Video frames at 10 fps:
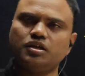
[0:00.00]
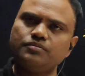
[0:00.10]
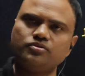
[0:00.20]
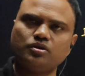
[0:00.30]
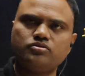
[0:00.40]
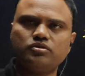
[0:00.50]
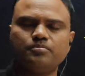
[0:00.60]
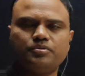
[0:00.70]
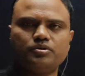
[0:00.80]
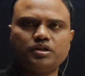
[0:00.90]
Names also
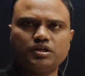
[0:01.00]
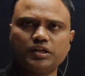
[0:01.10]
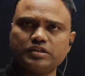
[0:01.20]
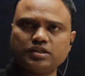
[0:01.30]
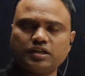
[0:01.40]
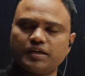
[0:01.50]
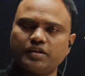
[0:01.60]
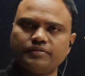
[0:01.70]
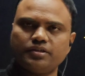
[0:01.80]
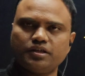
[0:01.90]
important. Yesterday I
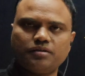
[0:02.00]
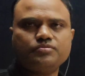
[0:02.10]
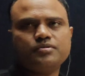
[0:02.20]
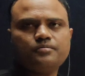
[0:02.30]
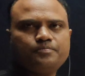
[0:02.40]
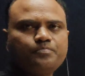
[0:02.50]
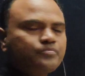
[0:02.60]
given the names.